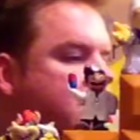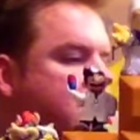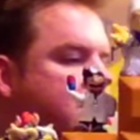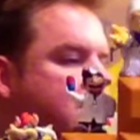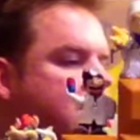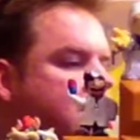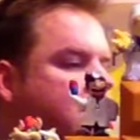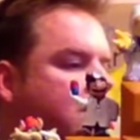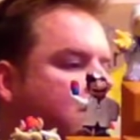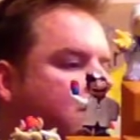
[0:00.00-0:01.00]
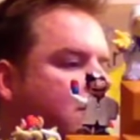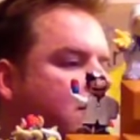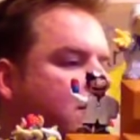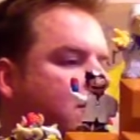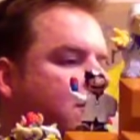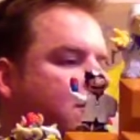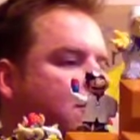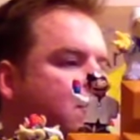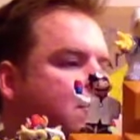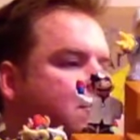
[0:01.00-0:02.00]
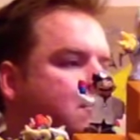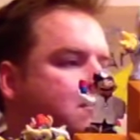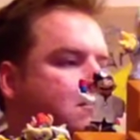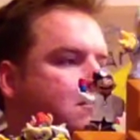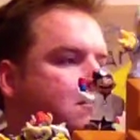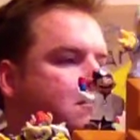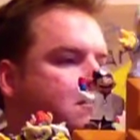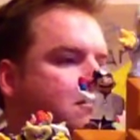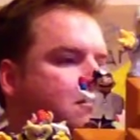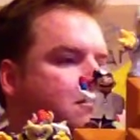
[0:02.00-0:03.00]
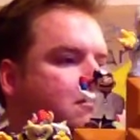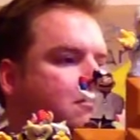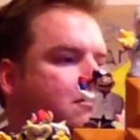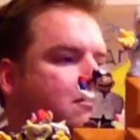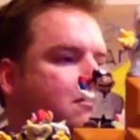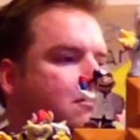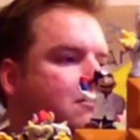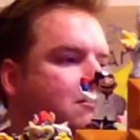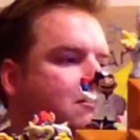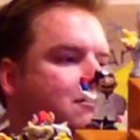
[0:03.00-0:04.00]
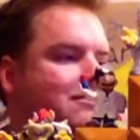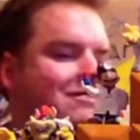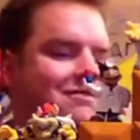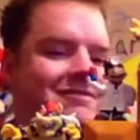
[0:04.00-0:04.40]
This person isn't speaking.